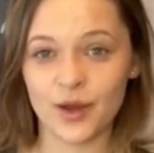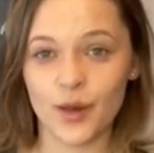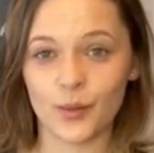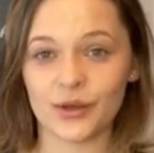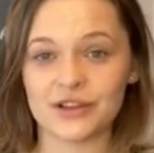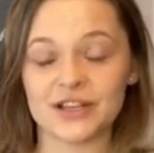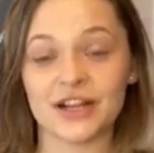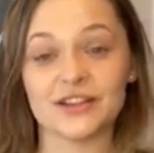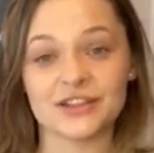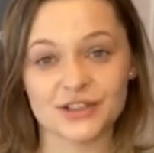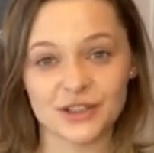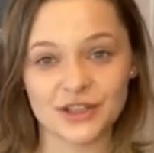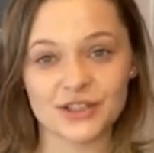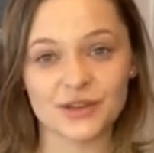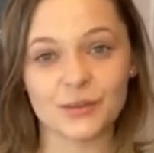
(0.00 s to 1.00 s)
which I'll
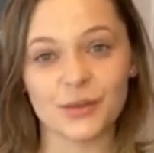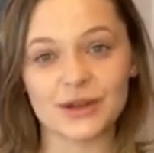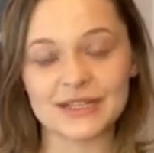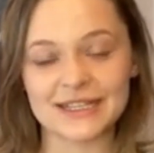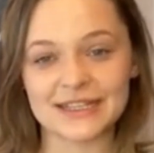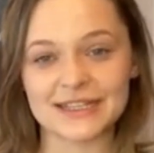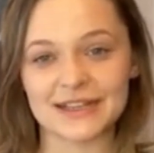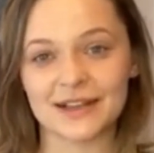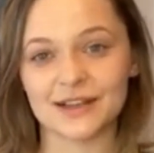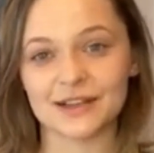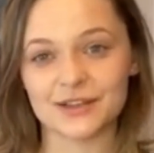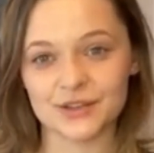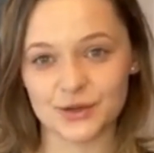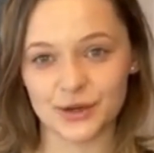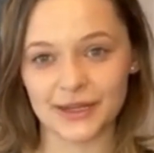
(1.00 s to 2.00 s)
discuss in more detail
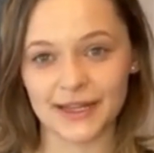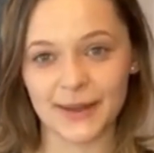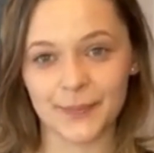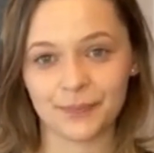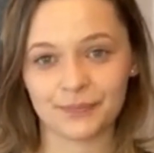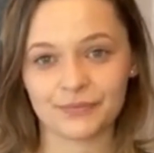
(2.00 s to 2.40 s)
shortly.